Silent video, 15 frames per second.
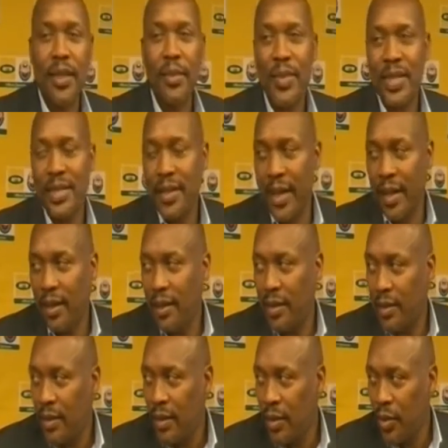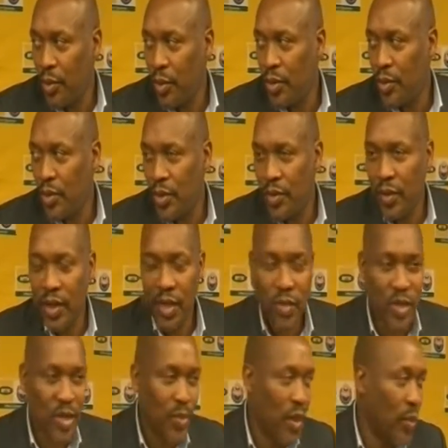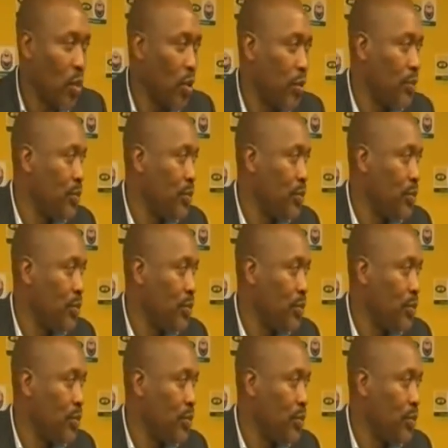mistake not uthi into ngesimabomo